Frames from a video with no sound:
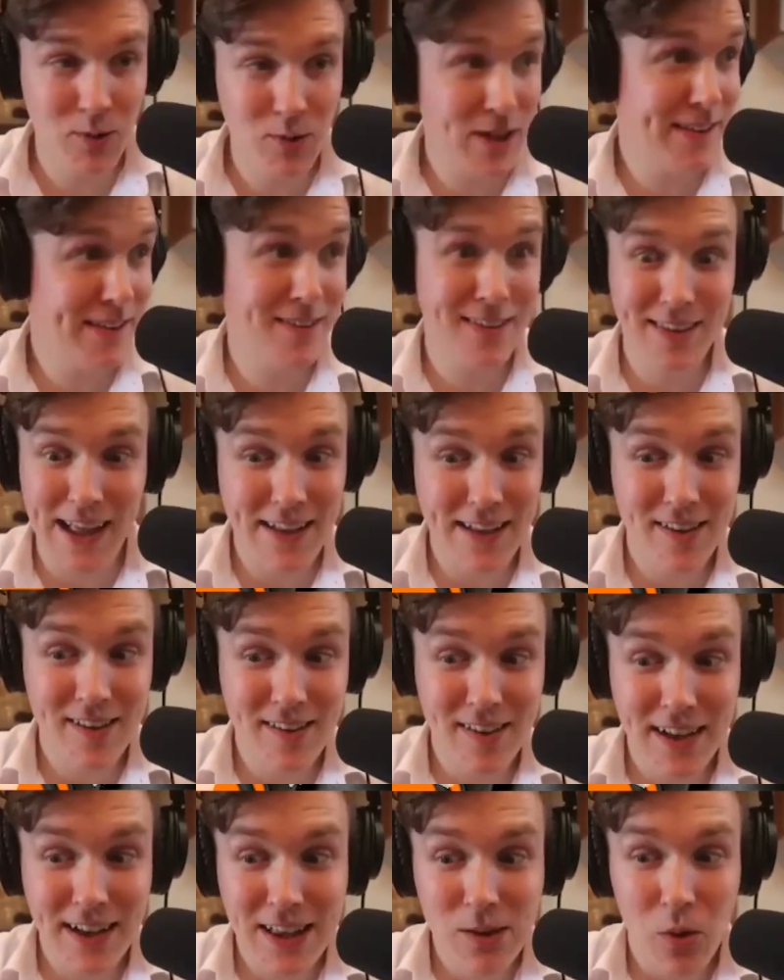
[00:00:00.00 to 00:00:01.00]
That's
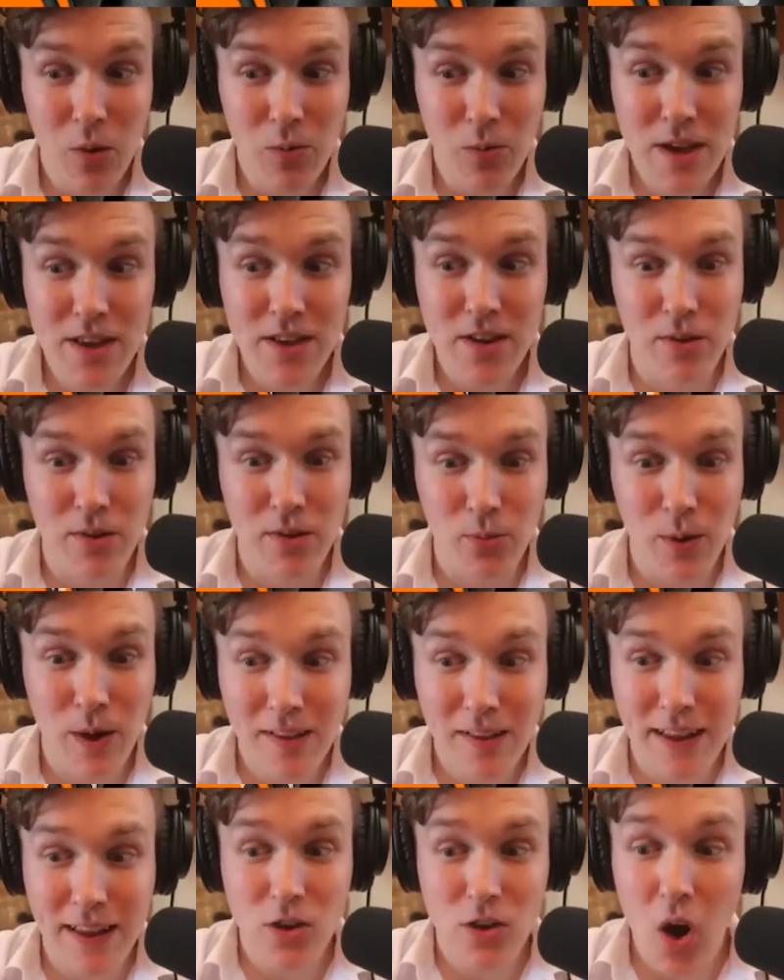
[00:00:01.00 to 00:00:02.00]
exactly what we do as
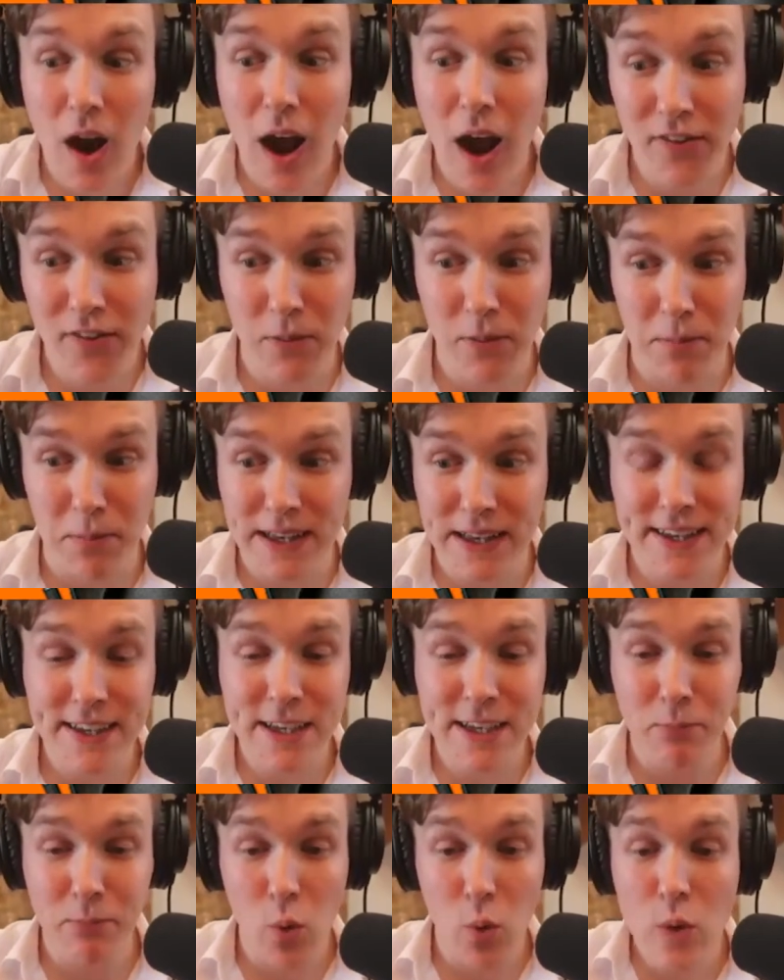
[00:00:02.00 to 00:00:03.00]
well. Like not as a
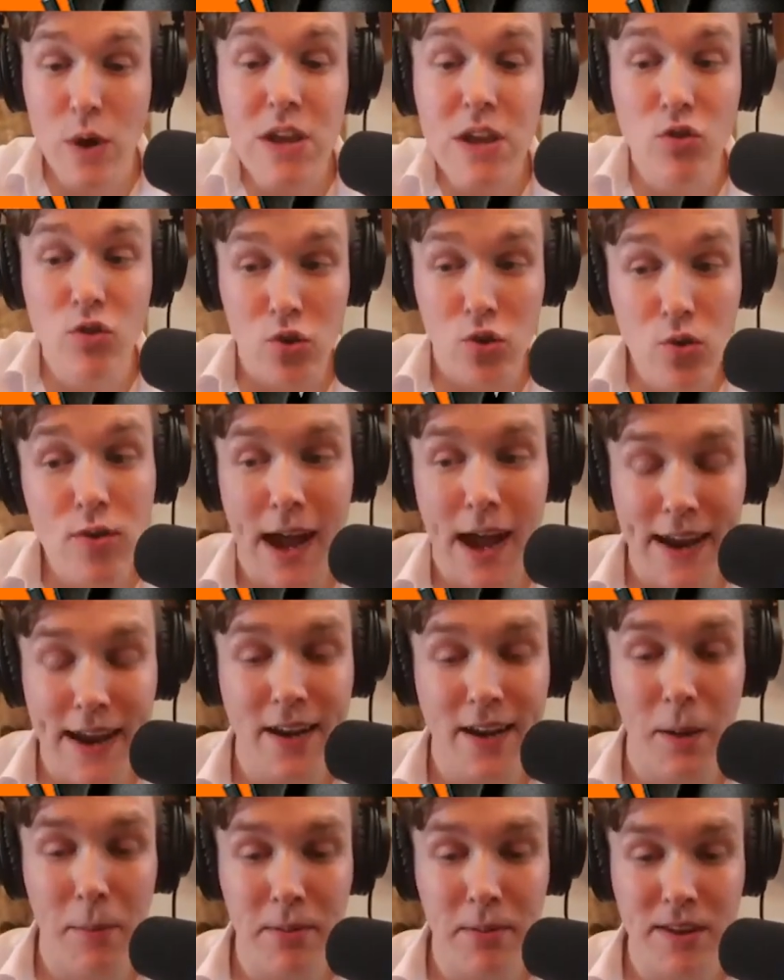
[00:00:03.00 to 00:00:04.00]
business, but we do that
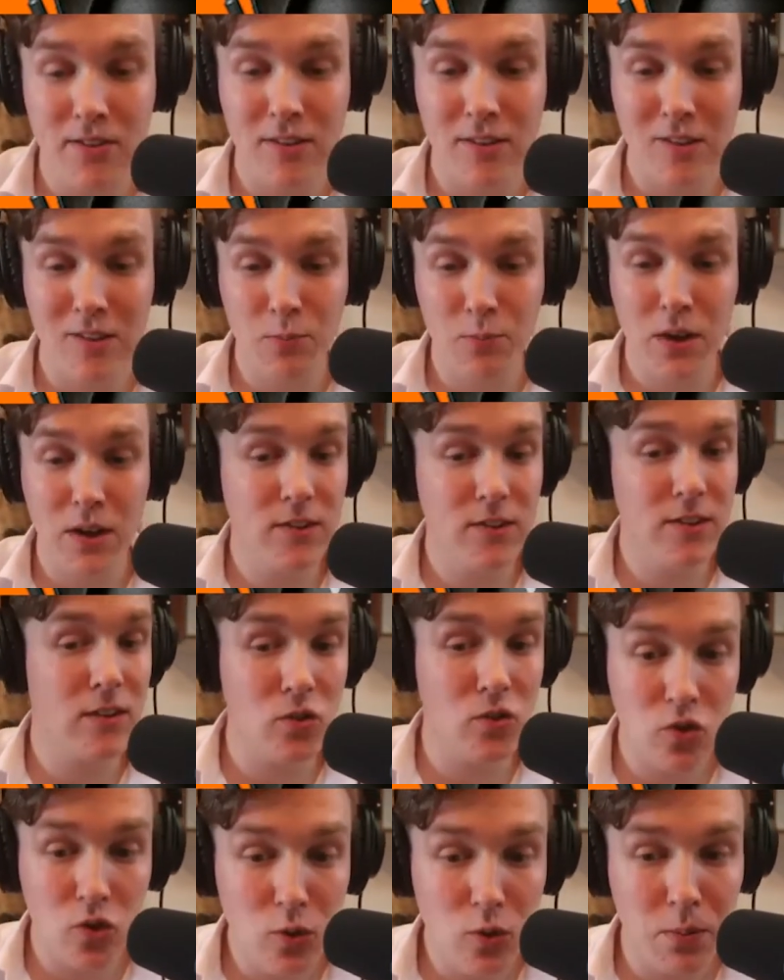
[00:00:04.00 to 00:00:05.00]
in our business because
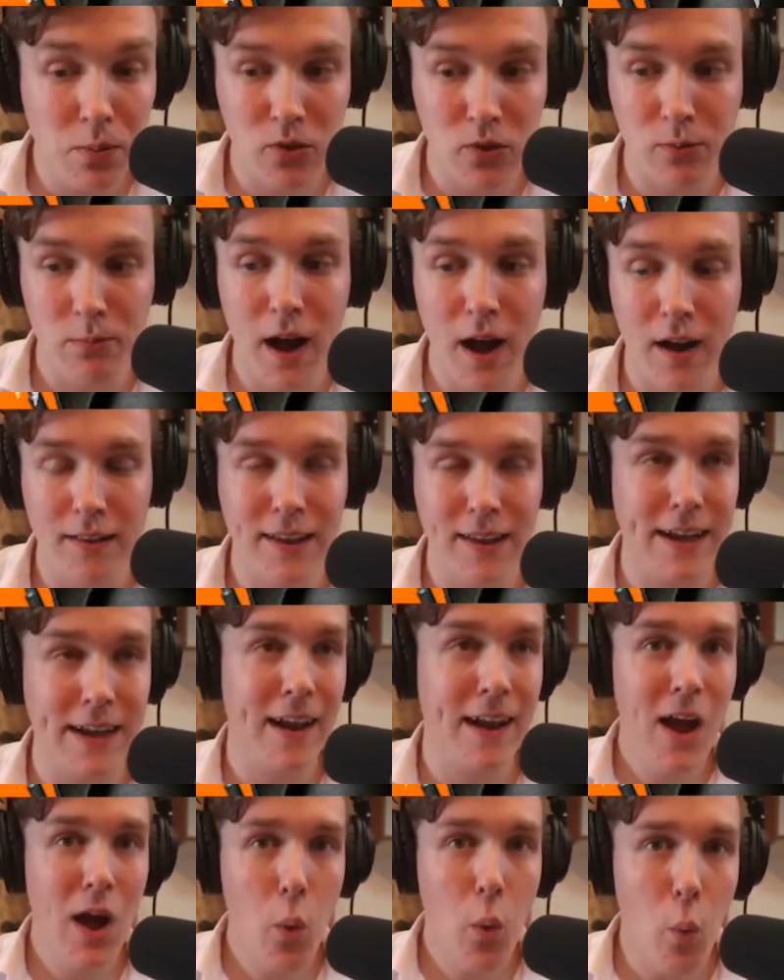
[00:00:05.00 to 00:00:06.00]
it's super smart. Like
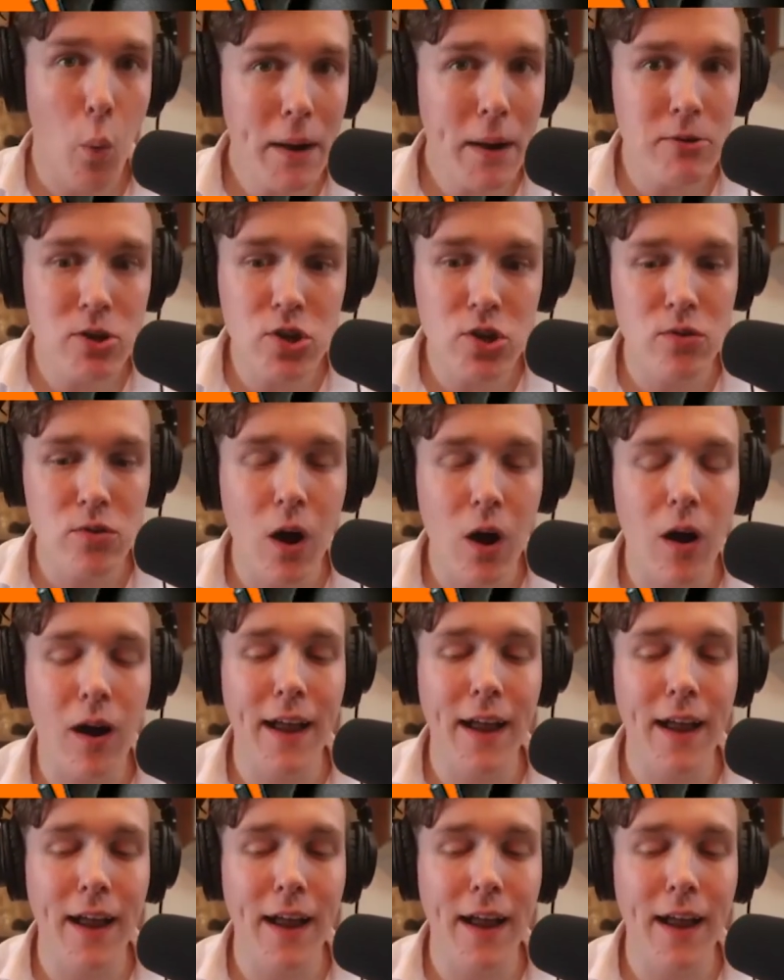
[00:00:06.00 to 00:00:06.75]
why would you not?